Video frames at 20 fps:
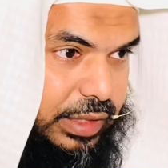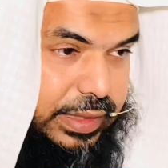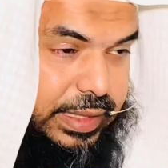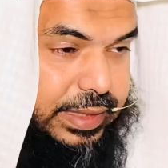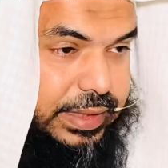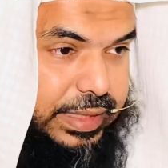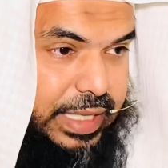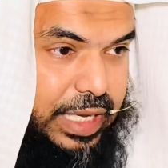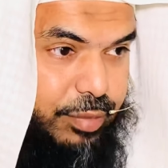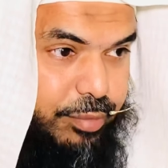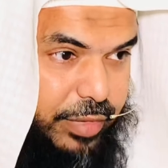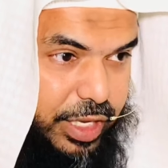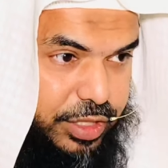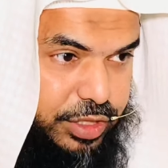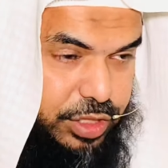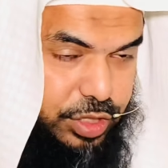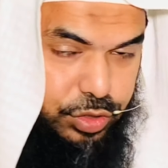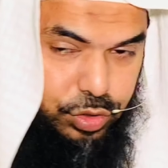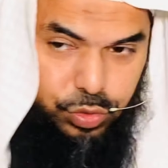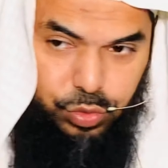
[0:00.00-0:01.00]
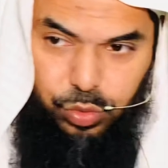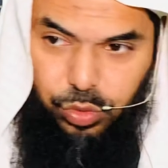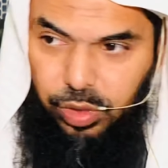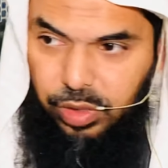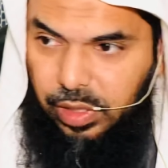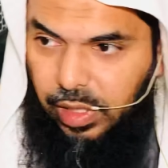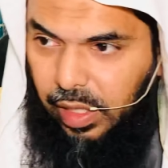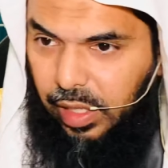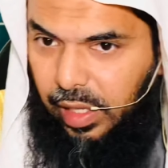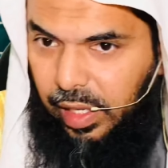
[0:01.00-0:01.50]
that they mentioned the,
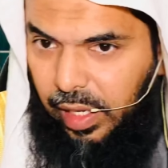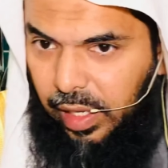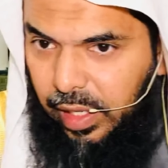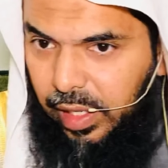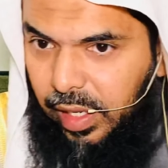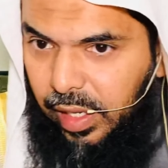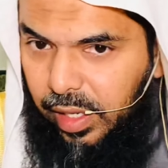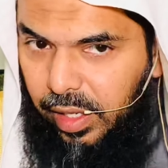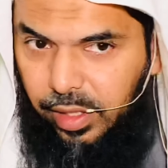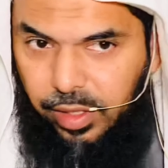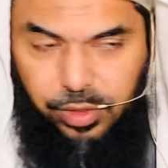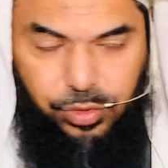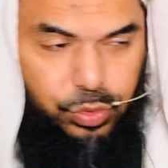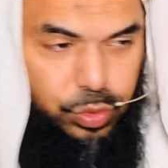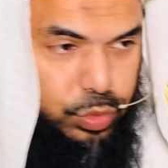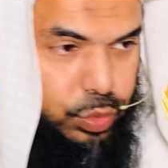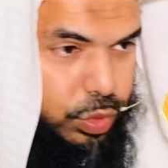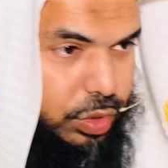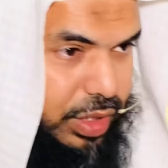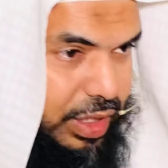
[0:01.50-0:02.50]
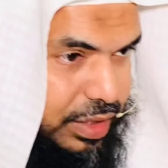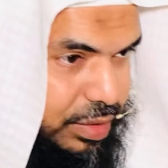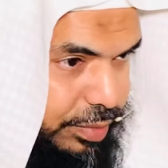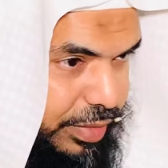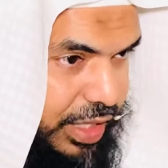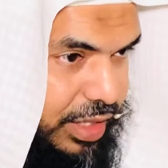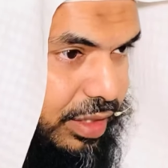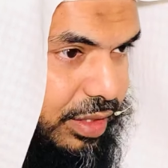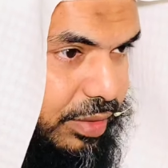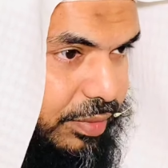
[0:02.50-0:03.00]
the ala sudur
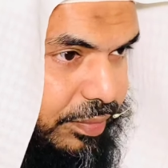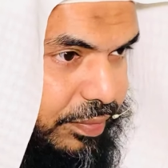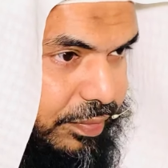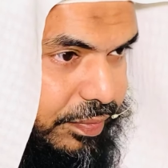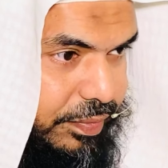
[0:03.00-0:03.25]
qadmayhi.